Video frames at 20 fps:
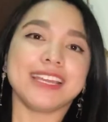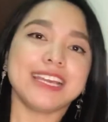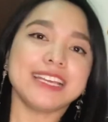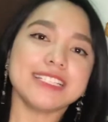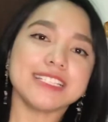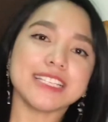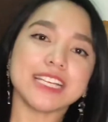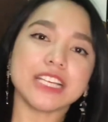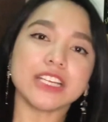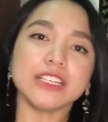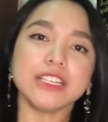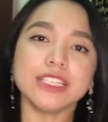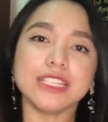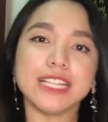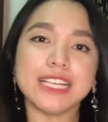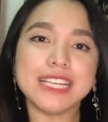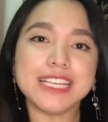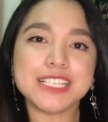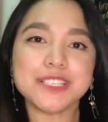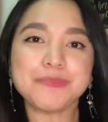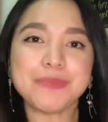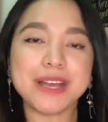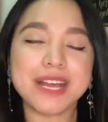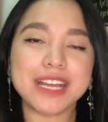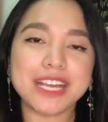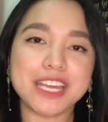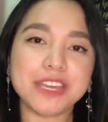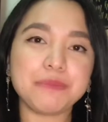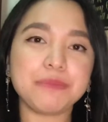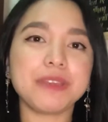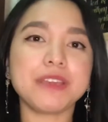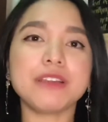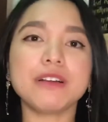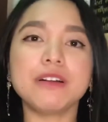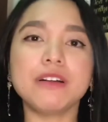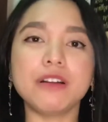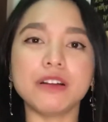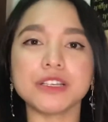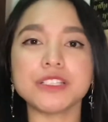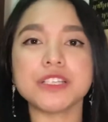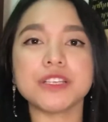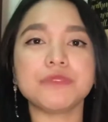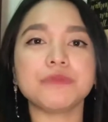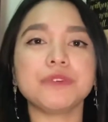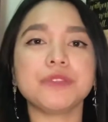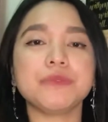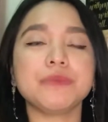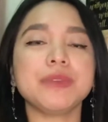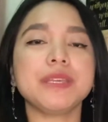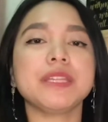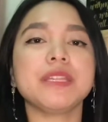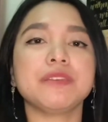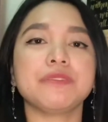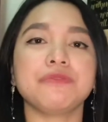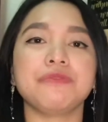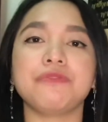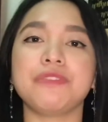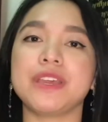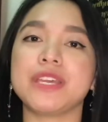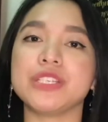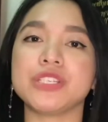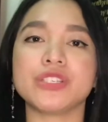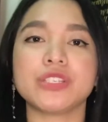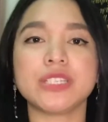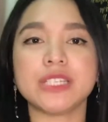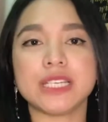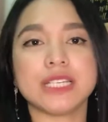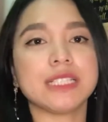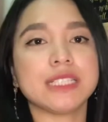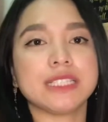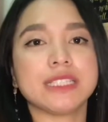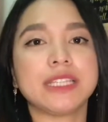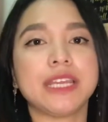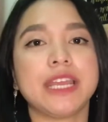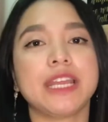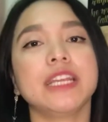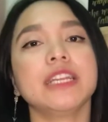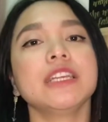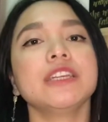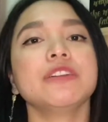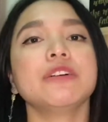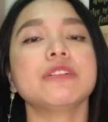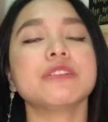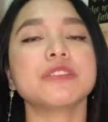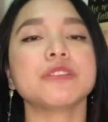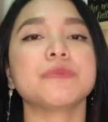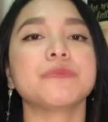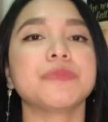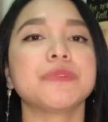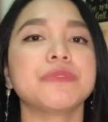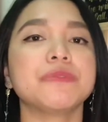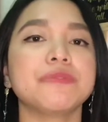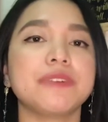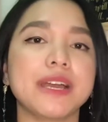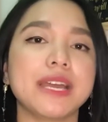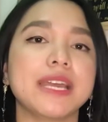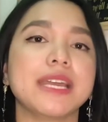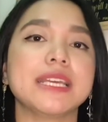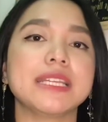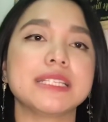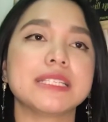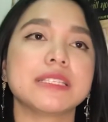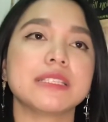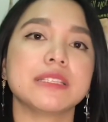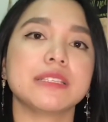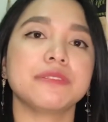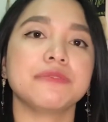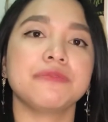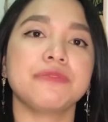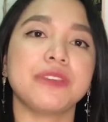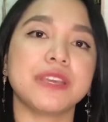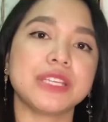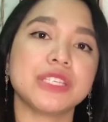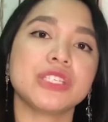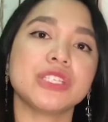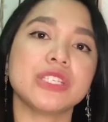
And second on the list, mga kaibigan, also would be the face shield. The airline also provides the face